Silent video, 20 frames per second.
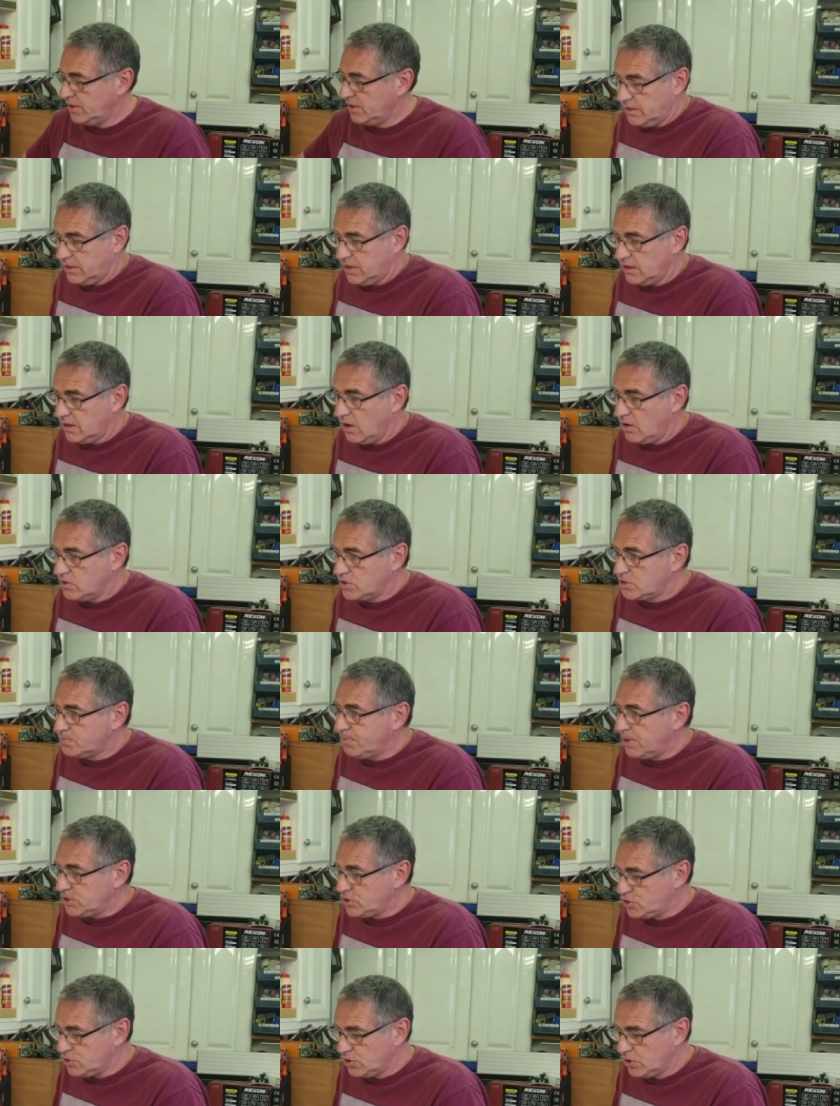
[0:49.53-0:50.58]
The last
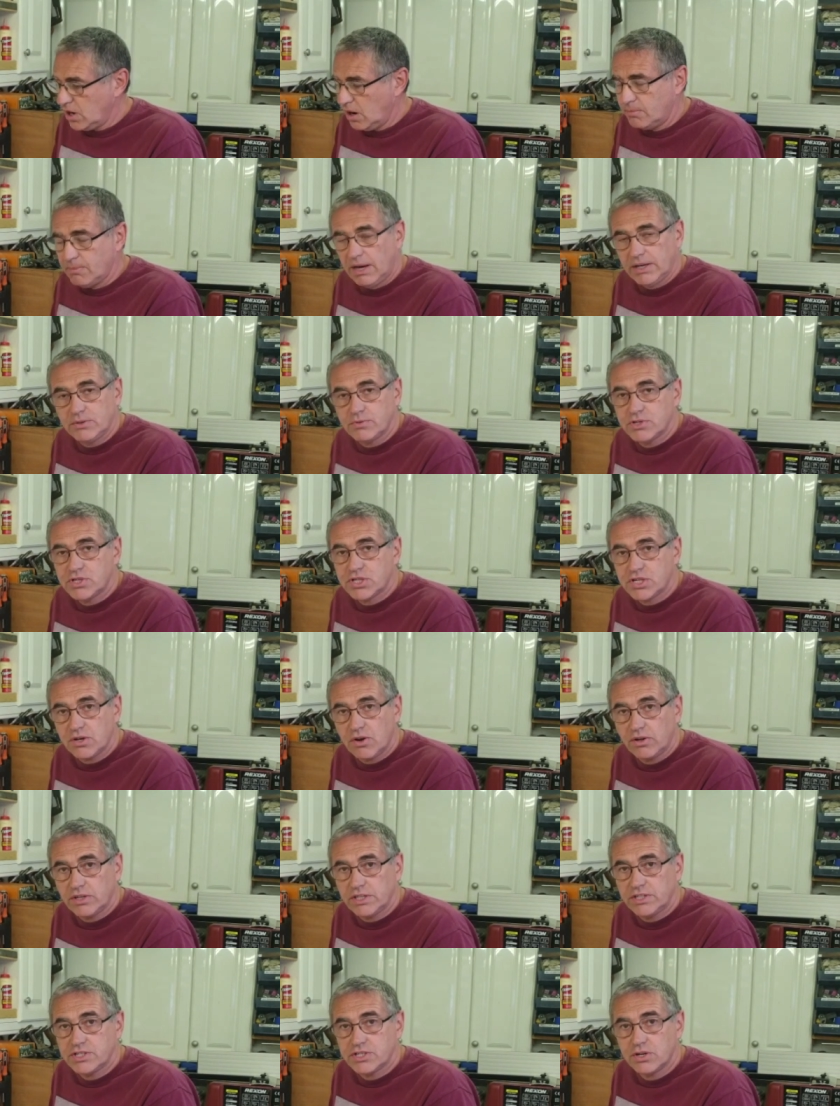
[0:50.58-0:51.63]
bench hook I made was
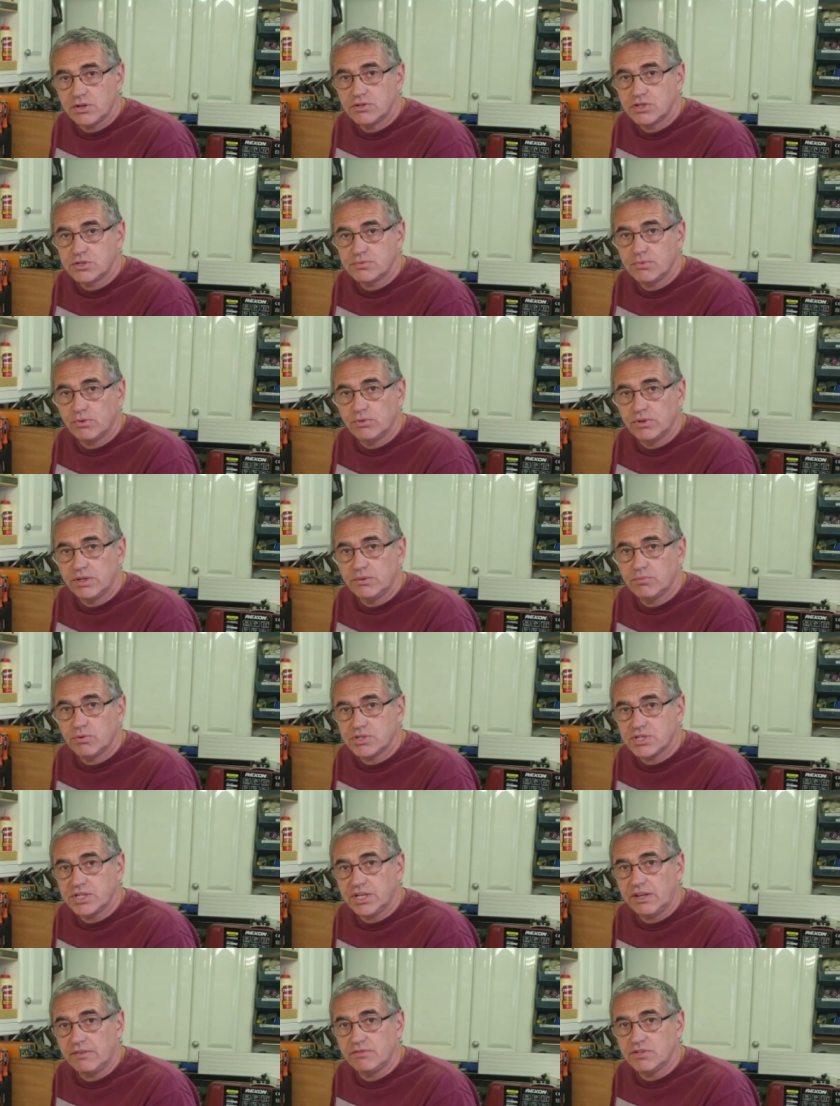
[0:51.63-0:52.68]
slightly too small and it
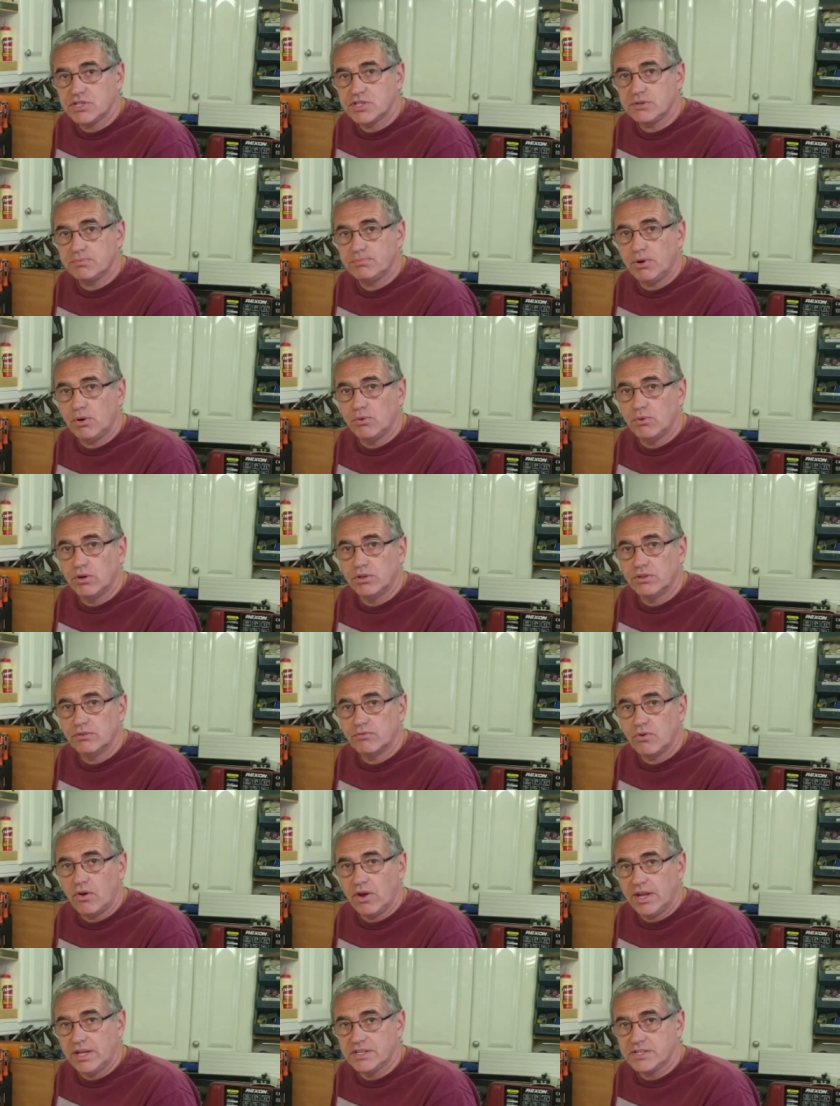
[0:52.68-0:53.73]
wasn't giving support on the
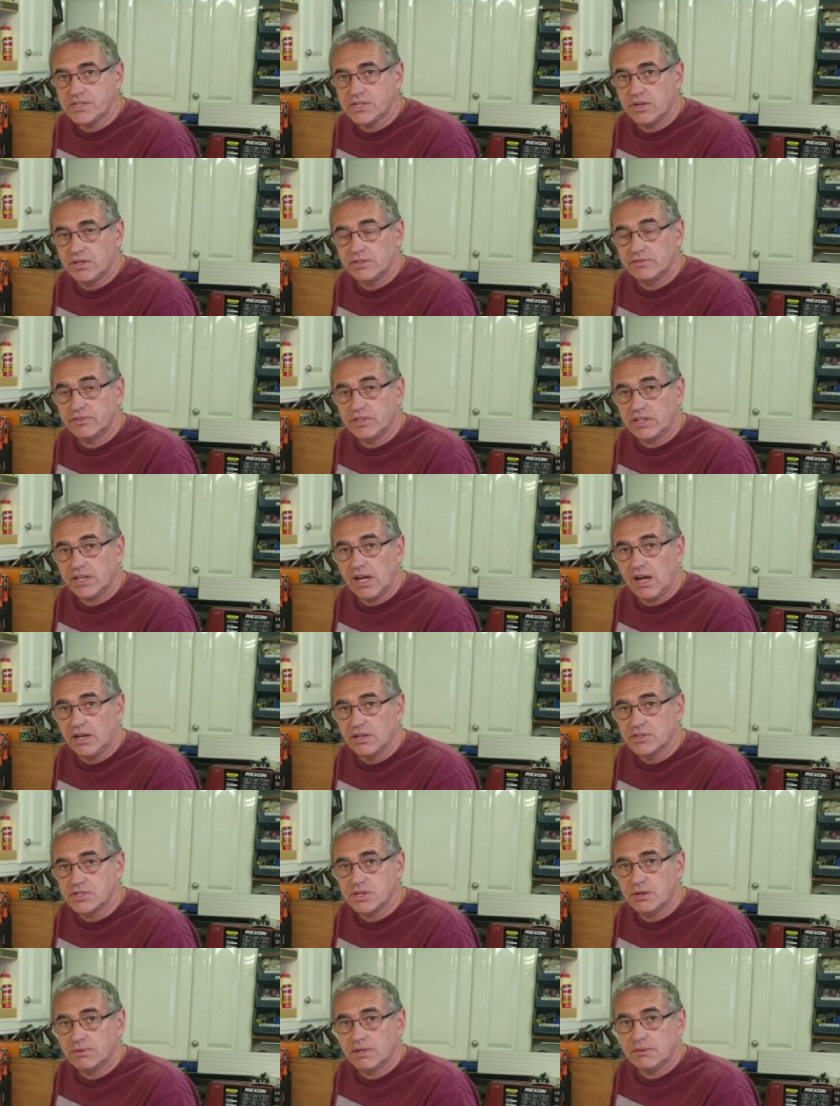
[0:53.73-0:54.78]
right hand side of the cut.
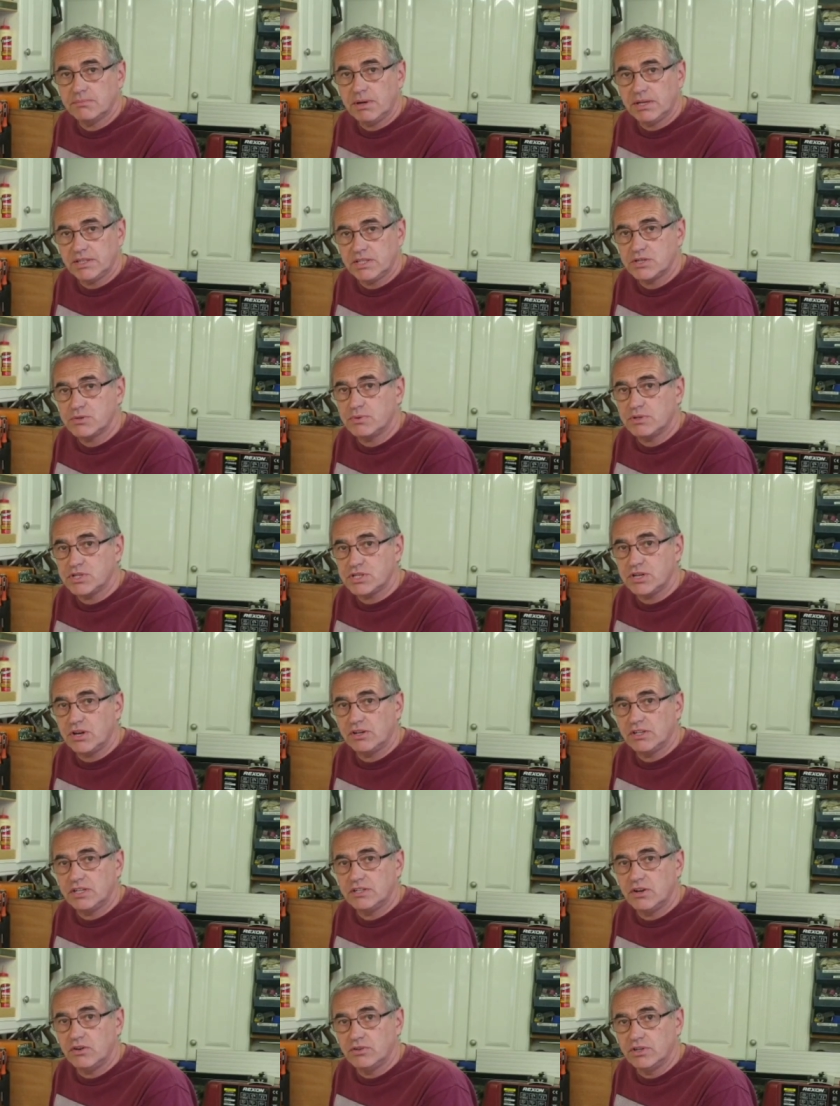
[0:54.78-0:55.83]
So I'm going to make this one
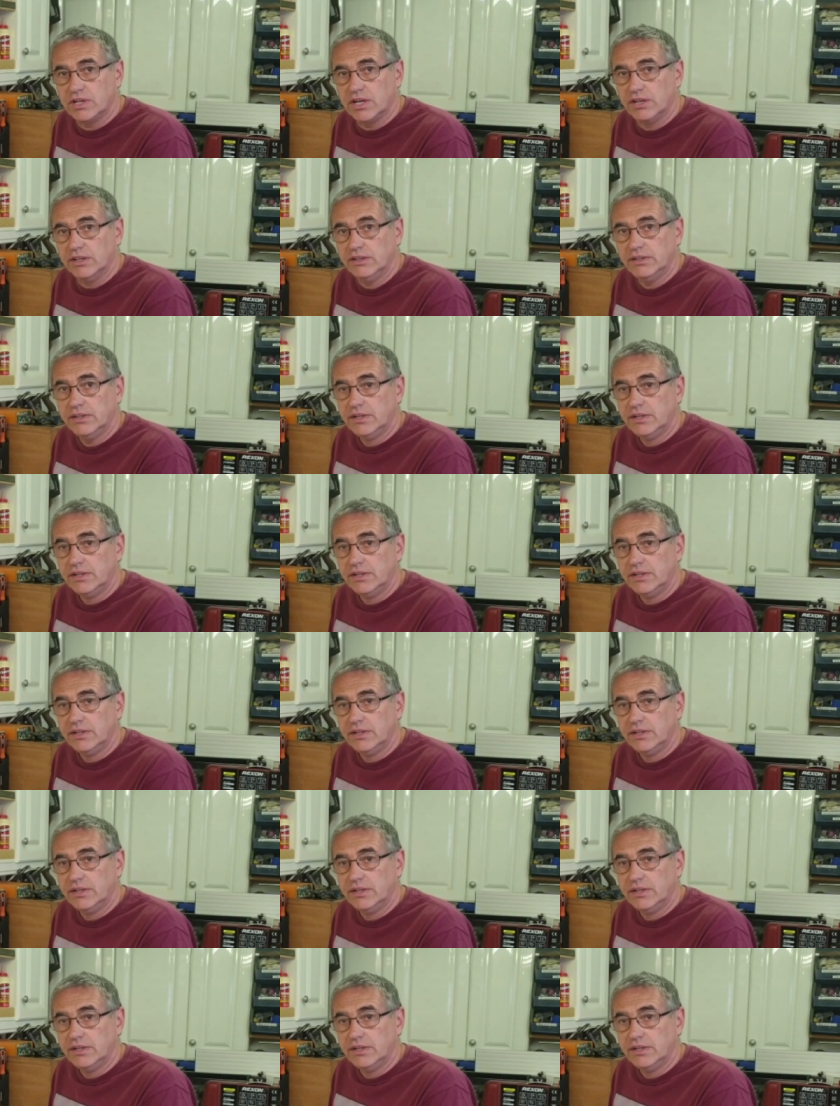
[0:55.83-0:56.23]
slightly longer.